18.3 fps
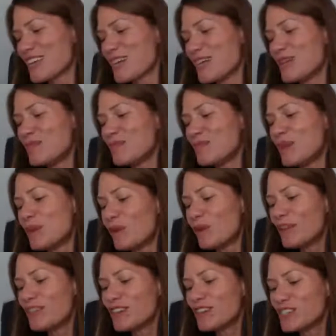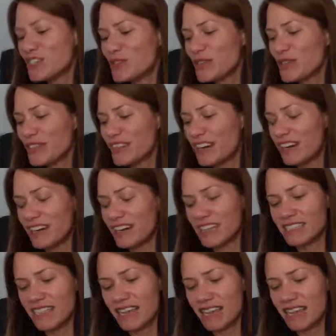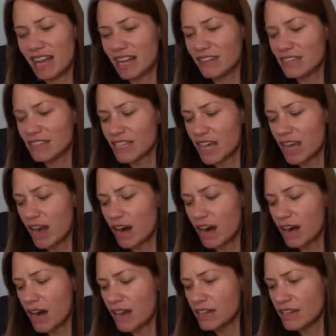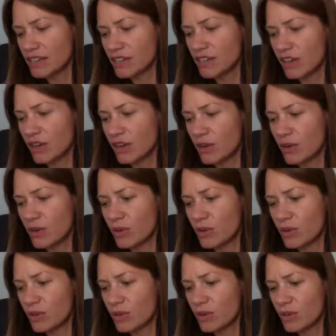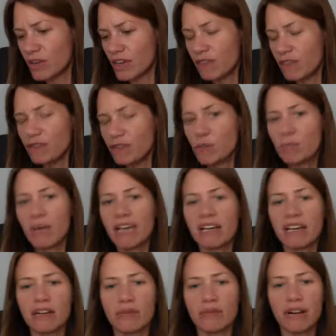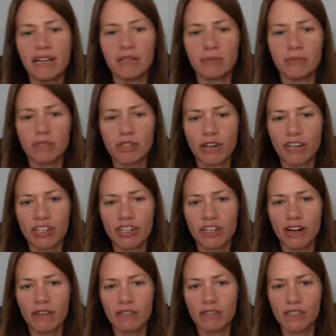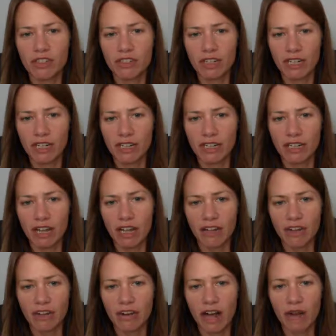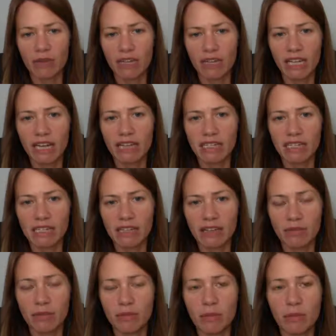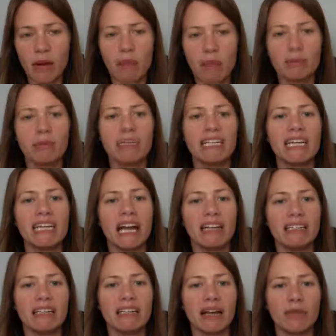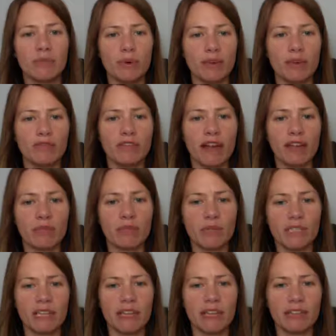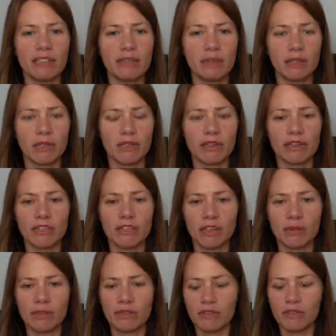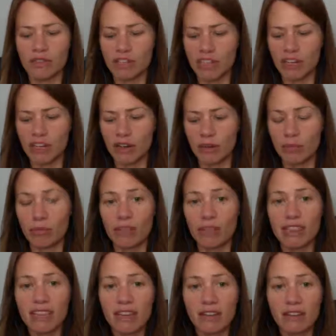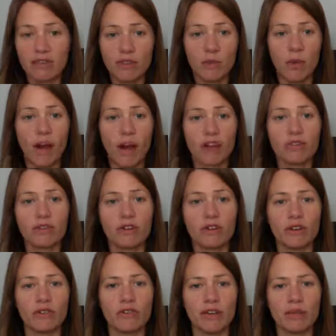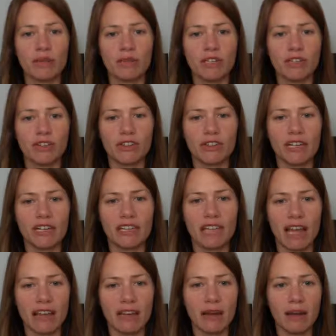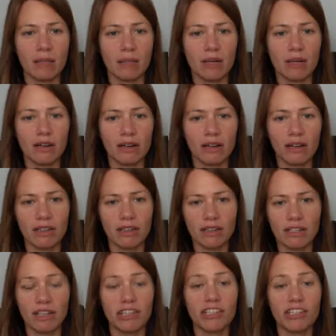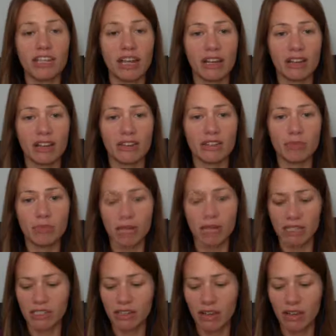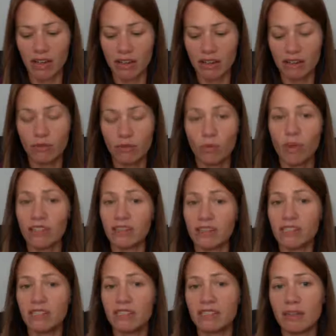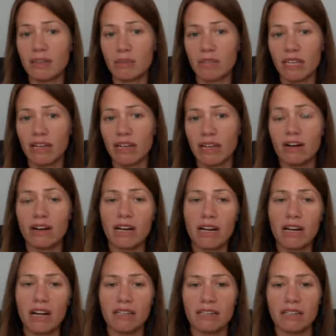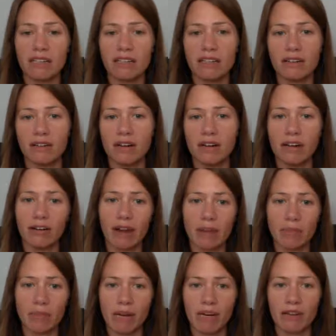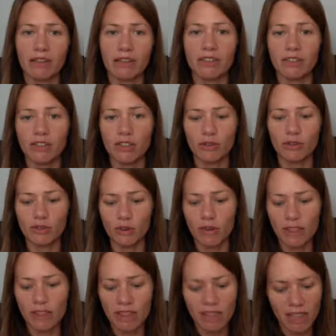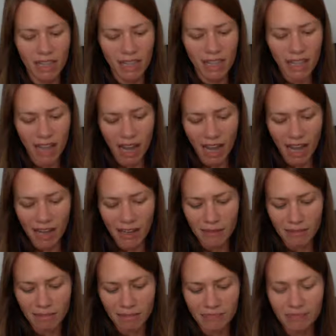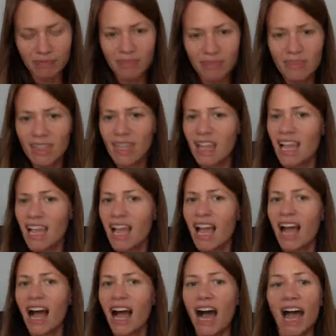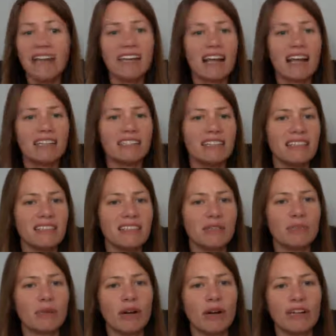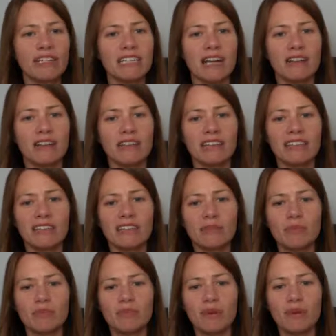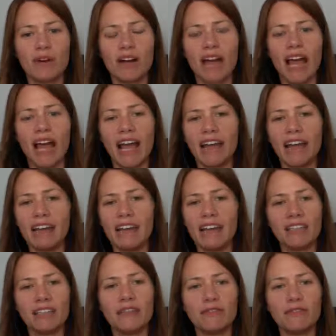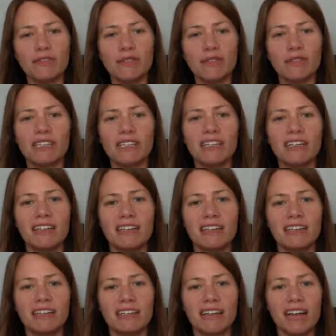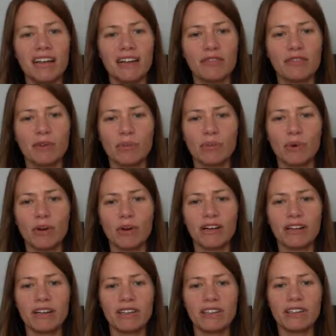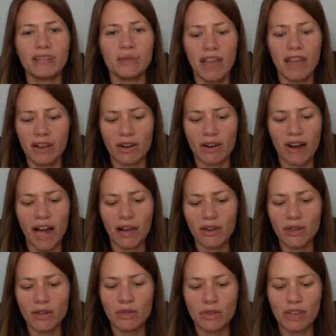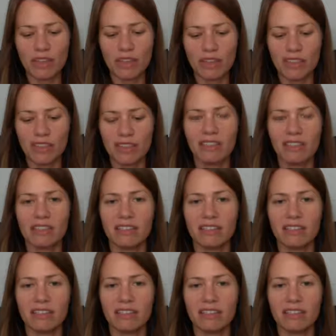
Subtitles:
But what they're doing there is they kind of say, all right, so if you pick any random stranger off the street and you're not related to them, you're probably 99.5% similar in terms of your genome. But then if you walk through your family tree, that number is going to change based on whether it's a sibling or a cousin or a grandparent or so forth. I'd not seen this broken down like this before. Had any of you seen it kind of reported in this way? Or how do you think that